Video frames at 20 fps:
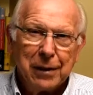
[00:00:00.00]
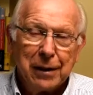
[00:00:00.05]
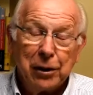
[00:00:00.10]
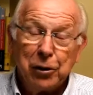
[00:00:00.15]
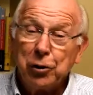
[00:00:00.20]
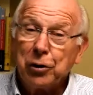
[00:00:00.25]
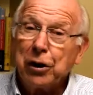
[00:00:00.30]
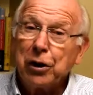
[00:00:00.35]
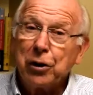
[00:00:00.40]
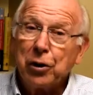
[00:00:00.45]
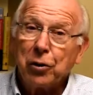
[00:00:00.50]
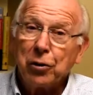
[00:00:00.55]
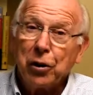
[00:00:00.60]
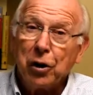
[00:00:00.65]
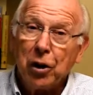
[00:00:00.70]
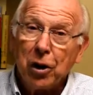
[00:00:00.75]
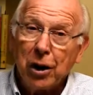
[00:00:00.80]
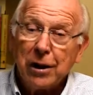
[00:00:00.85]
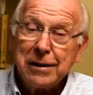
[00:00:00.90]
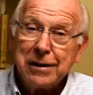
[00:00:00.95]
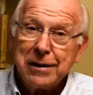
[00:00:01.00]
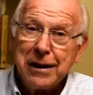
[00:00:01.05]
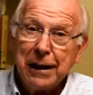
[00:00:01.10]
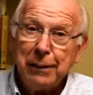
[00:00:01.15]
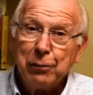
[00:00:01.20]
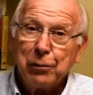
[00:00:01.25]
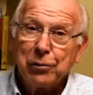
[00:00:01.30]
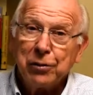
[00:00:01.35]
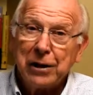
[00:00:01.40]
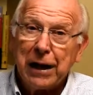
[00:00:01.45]
And you can go to
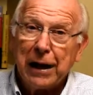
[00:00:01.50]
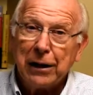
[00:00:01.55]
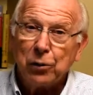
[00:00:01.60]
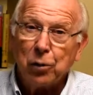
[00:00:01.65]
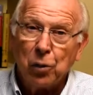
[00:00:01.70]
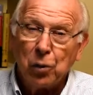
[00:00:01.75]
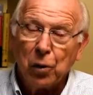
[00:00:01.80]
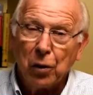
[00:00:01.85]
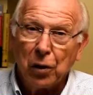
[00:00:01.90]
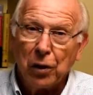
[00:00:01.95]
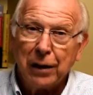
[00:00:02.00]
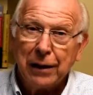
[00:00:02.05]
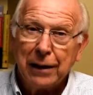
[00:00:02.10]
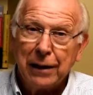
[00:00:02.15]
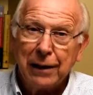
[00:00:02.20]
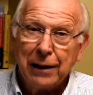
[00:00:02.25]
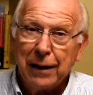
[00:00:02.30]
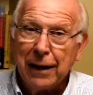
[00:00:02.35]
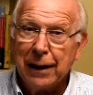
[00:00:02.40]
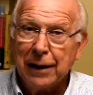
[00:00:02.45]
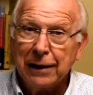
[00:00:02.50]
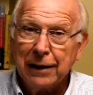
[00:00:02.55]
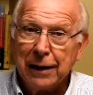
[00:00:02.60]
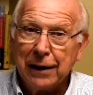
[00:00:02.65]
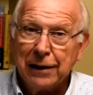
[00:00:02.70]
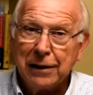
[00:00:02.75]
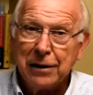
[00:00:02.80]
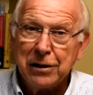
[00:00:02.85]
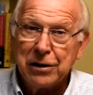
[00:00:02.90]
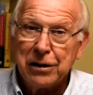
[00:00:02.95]
hearttable.org and
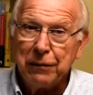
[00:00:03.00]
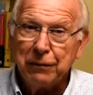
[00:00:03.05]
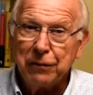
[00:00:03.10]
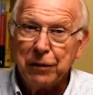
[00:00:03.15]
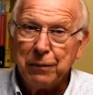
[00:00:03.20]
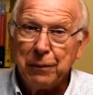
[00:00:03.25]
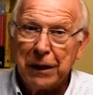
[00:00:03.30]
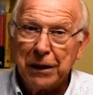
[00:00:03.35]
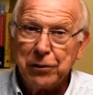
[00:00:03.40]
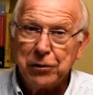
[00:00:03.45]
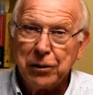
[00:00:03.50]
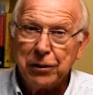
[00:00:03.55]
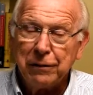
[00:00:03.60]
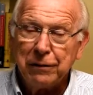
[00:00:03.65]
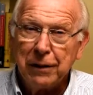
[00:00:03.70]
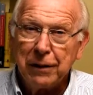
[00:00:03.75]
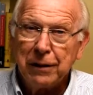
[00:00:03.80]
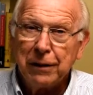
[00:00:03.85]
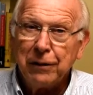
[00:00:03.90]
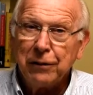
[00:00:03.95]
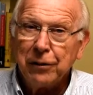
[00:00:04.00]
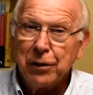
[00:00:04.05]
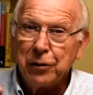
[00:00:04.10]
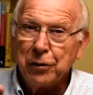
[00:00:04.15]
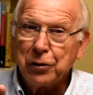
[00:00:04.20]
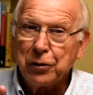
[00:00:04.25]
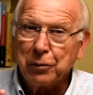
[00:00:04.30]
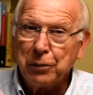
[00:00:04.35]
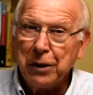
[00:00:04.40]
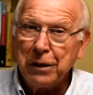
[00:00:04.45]
get this information. There are
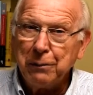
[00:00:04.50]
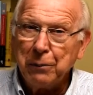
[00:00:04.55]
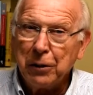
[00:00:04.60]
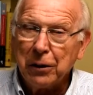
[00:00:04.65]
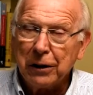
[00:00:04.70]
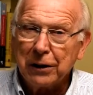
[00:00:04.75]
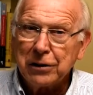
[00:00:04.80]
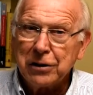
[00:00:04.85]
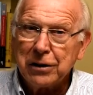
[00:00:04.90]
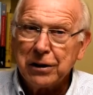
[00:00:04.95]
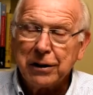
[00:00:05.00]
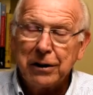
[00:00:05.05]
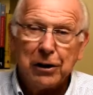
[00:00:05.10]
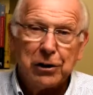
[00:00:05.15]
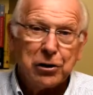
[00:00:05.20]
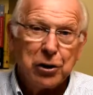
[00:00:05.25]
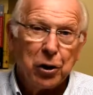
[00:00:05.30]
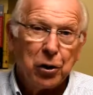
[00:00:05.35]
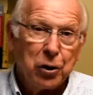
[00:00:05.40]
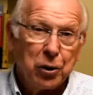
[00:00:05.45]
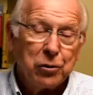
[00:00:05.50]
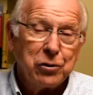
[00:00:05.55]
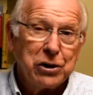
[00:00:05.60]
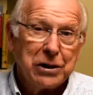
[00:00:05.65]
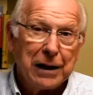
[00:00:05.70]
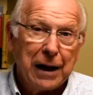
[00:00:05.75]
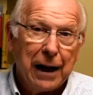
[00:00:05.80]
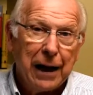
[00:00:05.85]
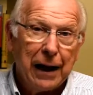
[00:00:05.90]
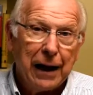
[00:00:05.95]
3 books. There's a
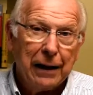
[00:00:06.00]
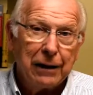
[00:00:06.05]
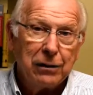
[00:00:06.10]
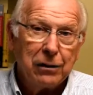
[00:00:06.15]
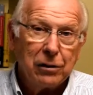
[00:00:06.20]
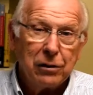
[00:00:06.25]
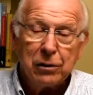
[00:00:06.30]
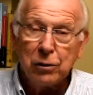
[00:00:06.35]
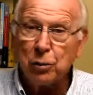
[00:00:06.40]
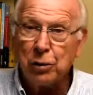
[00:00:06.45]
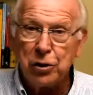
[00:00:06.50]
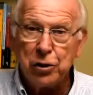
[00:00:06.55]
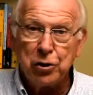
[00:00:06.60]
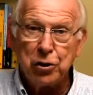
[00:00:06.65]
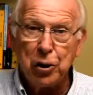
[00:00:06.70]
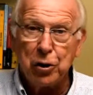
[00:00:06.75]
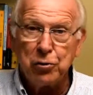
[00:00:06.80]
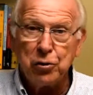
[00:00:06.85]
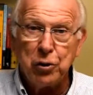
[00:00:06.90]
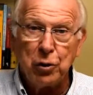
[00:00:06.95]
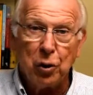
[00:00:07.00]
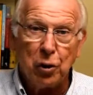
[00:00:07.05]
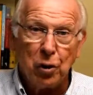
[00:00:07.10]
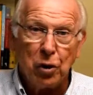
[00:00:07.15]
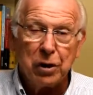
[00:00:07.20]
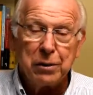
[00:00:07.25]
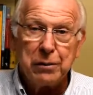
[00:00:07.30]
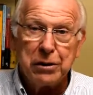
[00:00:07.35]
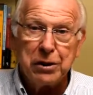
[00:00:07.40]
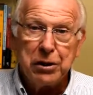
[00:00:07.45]
host guide, which shows you
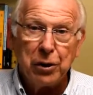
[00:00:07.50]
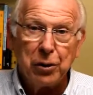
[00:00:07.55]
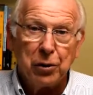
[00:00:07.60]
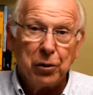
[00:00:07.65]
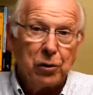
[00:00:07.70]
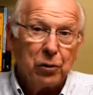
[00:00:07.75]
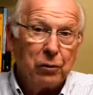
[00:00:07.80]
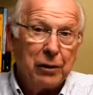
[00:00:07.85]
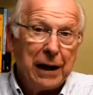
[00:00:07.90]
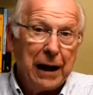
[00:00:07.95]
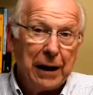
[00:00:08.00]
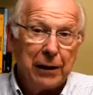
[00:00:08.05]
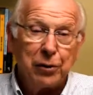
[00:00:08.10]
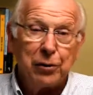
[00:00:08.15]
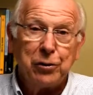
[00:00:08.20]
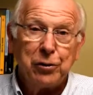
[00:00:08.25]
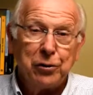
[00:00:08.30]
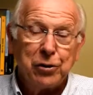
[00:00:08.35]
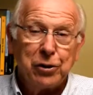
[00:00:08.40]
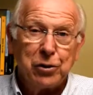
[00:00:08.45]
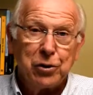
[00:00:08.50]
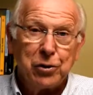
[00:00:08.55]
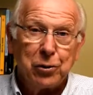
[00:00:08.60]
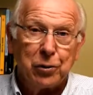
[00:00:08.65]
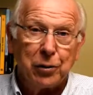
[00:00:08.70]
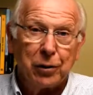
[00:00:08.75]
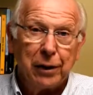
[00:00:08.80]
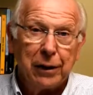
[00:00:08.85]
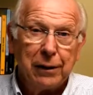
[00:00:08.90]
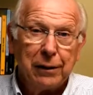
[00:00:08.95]
all the material on how to do the
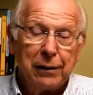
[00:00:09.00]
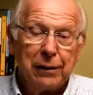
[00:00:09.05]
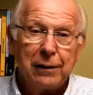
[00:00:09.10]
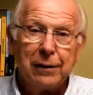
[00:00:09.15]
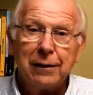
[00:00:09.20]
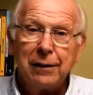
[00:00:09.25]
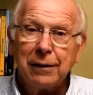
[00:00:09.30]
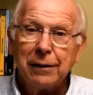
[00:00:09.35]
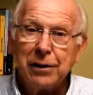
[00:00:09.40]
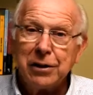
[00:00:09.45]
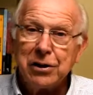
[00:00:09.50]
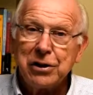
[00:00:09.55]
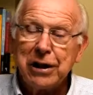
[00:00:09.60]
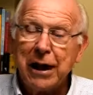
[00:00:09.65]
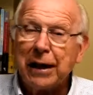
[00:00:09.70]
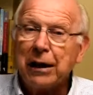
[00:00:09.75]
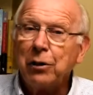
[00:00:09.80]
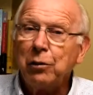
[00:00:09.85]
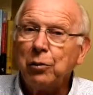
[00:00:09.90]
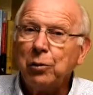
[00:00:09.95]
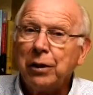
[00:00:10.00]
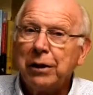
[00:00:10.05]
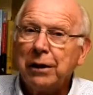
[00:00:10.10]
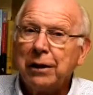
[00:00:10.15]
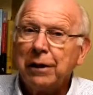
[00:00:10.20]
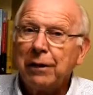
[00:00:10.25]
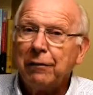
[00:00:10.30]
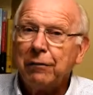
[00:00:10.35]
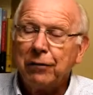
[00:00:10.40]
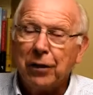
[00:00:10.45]
story. The
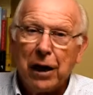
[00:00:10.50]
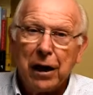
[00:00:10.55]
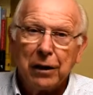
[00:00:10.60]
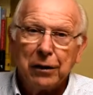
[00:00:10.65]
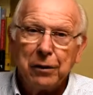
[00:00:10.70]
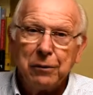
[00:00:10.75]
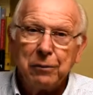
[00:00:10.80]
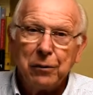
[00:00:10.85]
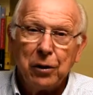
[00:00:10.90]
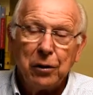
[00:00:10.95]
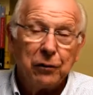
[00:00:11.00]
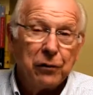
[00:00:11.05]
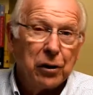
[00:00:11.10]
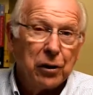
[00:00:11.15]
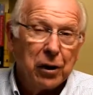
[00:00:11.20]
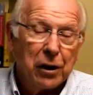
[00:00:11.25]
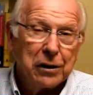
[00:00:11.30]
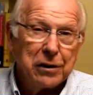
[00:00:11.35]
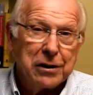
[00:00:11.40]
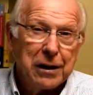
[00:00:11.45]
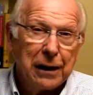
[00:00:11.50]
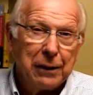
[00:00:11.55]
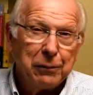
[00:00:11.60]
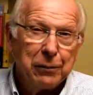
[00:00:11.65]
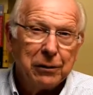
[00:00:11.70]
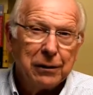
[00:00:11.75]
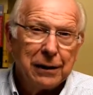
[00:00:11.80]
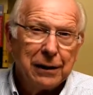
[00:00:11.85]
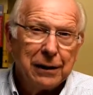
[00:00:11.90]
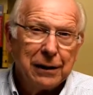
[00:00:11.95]
second volume of the Heart
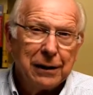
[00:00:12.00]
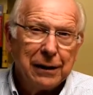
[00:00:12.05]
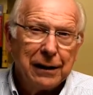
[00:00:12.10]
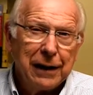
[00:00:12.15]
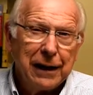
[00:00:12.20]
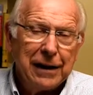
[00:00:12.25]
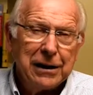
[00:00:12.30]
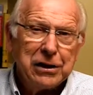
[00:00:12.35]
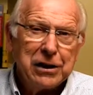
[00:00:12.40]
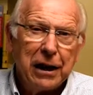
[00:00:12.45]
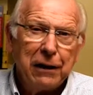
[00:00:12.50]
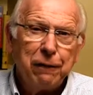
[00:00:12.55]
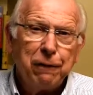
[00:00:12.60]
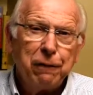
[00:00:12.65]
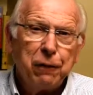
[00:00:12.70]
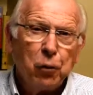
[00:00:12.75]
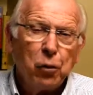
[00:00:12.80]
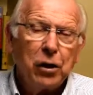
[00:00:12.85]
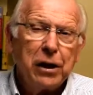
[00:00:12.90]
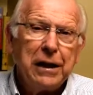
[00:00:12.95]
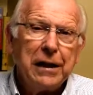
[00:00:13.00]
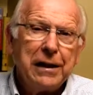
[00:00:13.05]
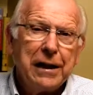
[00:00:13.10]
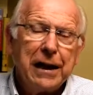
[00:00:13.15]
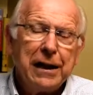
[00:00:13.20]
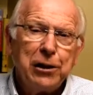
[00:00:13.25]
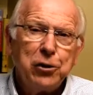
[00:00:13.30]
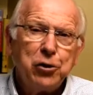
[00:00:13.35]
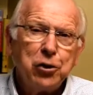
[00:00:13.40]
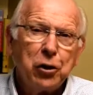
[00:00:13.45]
Table is a
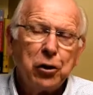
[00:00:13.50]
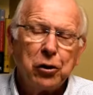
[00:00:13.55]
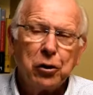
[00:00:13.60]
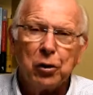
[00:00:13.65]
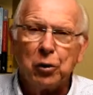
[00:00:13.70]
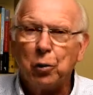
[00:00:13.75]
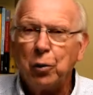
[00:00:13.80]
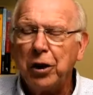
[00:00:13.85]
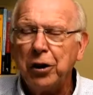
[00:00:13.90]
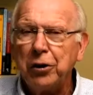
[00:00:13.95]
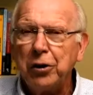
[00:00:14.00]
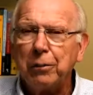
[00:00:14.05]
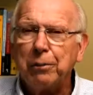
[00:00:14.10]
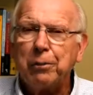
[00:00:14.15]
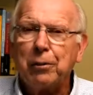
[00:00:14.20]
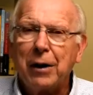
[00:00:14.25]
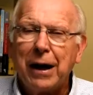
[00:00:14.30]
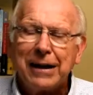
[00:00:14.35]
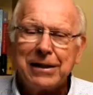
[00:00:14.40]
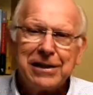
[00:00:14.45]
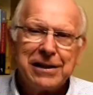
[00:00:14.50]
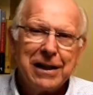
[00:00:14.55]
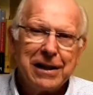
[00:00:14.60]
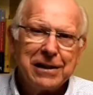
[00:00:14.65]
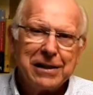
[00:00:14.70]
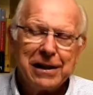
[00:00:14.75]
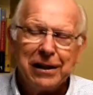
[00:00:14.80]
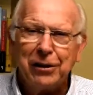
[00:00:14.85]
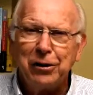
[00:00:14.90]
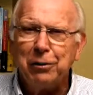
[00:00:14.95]
40-day journal where you're
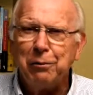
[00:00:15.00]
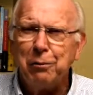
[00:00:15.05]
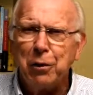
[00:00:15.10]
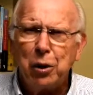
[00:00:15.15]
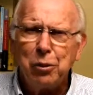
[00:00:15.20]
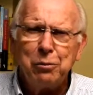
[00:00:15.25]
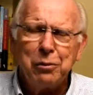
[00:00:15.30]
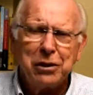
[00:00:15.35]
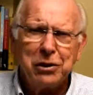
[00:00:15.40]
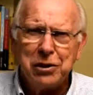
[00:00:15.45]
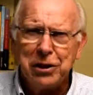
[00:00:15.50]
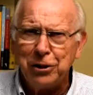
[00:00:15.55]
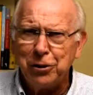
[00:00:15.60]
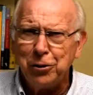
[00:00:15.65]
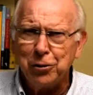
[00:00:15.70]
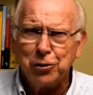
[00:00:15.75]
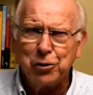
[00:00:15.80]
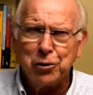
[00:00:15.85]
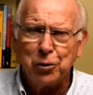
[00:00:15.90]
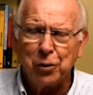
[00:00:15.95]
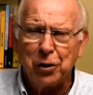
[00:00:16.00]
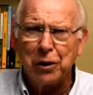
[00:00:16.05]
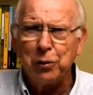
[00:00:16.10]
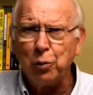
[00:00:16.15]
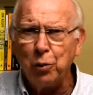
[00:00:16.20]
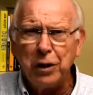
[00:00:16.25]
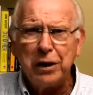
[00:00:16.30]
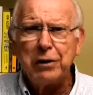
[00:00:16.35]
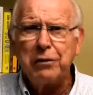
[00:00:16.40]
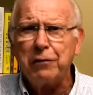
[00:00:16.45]
processing the moments in your story
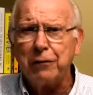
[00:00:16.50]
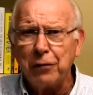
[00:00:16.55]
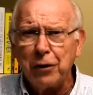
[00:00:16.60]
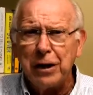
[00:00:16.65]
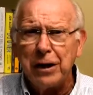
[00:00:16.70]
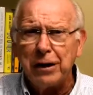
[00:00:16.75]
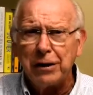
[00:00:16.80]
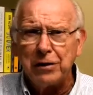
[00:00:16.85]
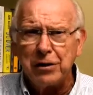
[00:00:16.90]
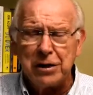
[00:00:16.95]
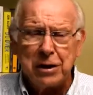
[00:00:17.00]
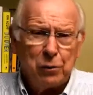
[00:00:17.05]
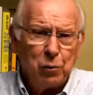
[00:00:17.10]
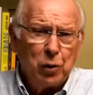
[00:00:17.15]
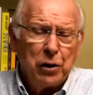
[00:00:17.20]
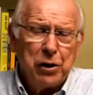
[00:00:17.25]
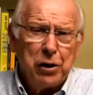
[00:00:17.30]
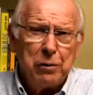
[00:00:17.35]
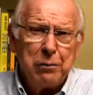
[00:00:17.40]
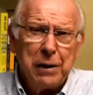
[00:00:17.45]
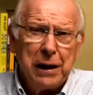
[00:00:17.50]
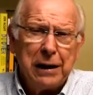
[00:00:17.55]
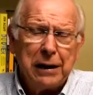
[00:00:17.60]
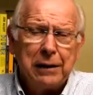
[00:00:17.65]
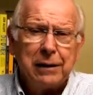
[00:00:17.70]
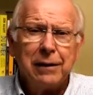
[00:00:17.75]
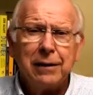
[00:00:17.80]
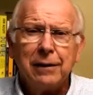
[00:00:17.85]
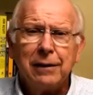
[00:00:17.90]
with friends and with your mate.